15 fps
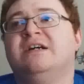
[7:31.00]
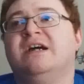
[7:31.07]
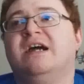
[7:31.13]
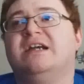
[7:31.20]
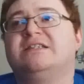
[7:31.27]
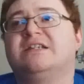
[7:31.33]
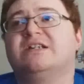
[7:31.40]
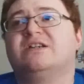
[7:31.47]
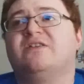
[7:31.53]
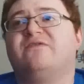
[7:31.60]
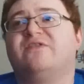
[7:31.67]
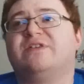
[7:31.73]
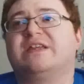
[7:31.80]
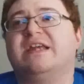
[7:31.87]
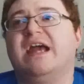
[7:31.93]
He's going to go
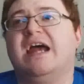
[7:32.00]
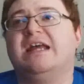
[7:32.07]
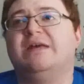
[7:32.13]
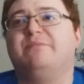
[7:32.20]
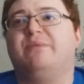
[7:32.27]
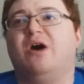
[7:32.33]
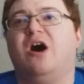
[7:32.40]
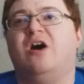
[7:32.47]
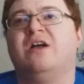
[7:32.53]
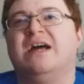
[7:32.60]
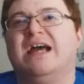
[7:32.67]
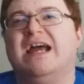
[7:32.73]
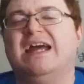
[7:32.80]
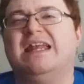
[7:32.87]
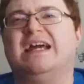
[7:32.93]
for the cannonball.
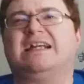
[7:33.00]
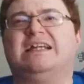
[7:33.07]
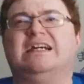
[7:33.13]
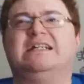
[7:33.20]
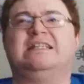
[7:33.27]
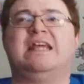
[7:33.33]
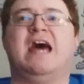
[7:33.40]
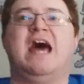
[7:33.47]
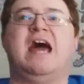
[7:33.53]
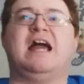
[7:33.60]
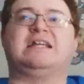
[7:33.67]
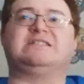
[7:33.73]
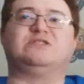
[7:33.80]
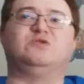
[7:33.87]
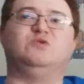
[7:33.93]
And it
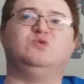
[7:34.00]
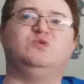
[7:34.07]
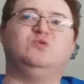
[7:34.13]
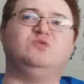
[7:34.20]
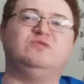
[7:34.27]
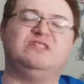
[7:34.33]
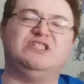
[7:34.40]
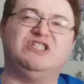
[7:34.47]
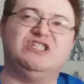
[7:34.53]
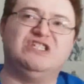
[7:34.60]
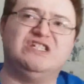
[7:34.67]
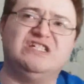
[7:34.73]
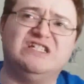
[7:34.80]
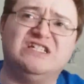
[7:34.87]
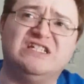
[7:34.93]
connects. Oh,
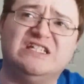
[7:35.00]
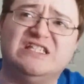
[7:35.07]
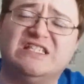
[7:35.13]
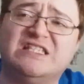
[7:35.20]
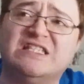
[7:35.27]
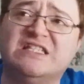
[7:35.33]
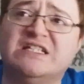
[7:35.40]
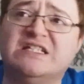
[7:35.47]
jeez.